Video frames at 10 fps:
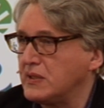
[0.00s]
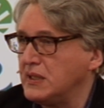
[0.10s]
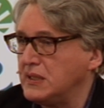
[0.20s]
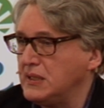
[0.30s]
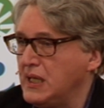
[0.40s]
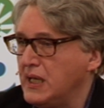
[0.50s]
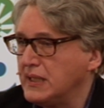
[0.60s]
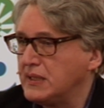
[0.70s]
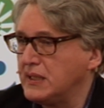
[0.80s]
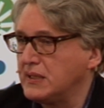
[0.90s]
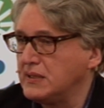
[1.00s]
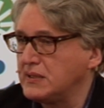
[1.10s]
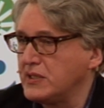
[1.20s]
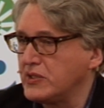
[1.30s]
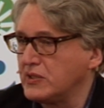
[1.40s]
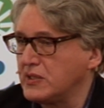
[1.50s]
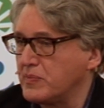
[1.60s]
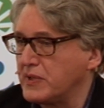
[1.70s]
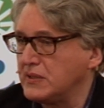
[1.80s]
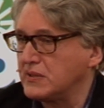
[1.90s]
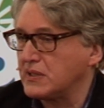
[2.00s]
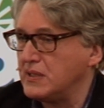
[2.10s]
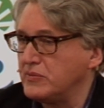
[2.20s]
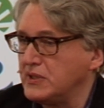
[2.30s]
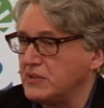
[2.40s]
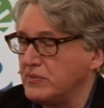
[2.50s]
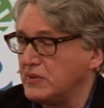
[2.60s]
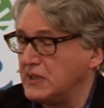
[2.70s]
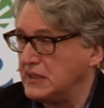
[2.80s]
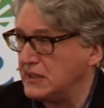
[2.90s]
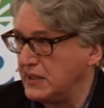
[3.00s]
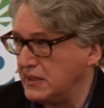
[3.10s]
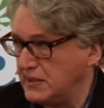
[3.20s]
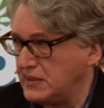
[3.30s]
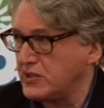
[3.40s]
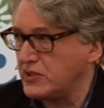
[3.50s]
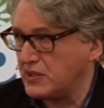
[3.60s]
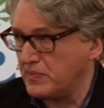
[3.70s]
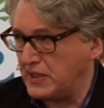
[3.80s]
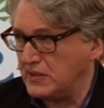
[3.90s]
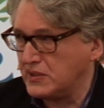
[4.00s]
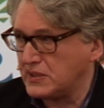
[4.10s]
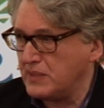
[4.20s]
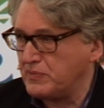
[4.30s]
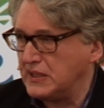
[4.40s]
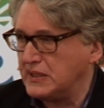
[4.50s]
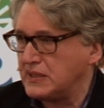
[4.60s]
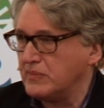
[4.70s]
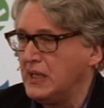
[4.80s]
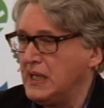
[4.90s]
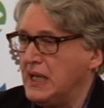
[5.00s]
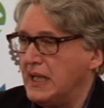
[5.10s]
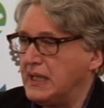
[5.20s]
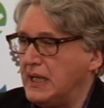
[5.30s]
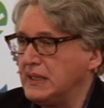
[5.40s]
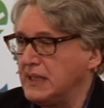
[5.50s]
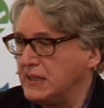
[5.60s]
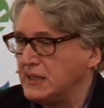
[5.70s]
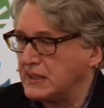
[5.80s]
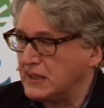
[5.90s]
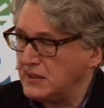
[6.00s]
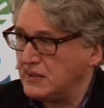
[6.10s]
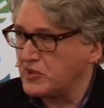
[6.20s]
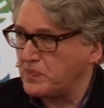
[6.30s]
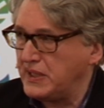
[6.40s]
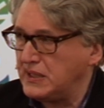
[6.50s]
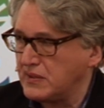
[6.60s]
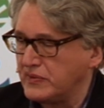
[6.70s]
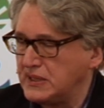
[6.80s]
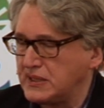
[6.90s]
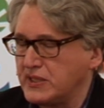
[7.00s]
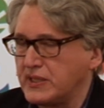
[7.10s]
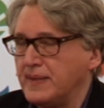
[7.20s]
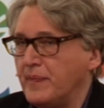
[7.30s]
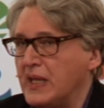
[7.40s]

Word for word: You can take a decision to reproduce communism. You can take a decision to reproduce capitalism. It is a kind of space of decision.